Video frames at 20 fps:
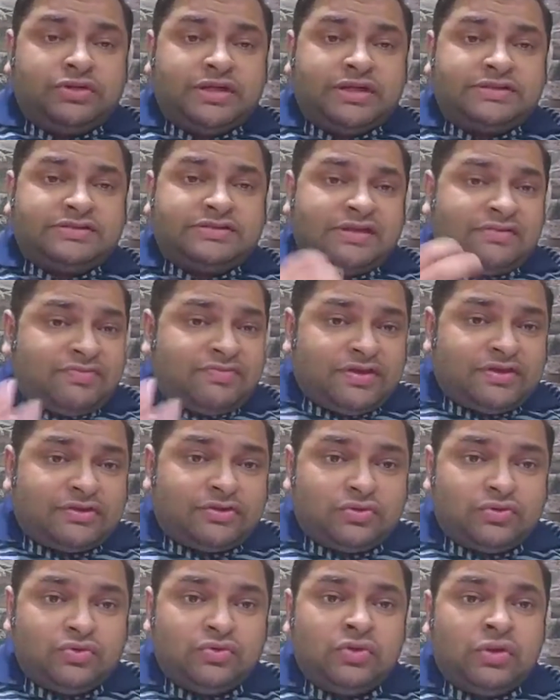There is nothing
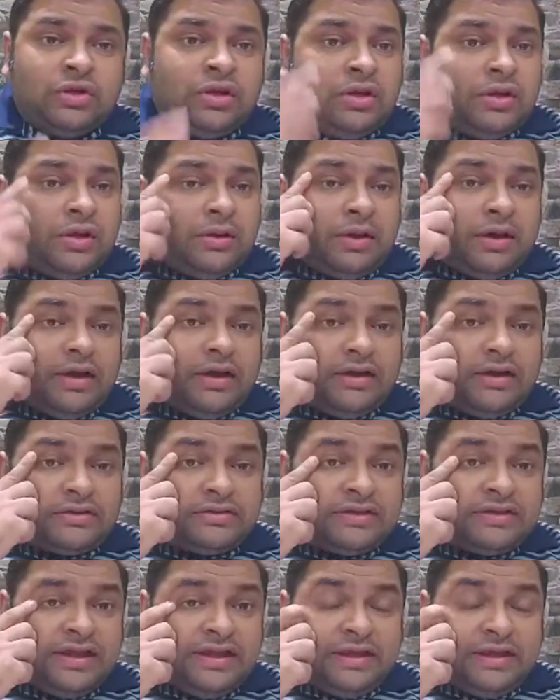to uh,
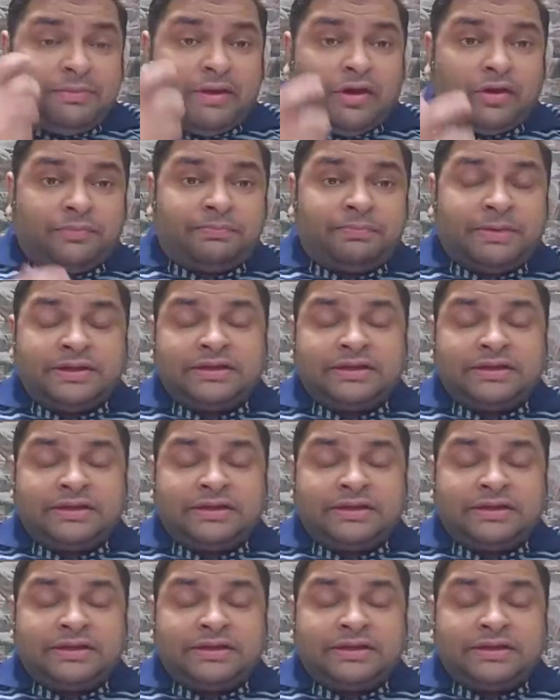think about.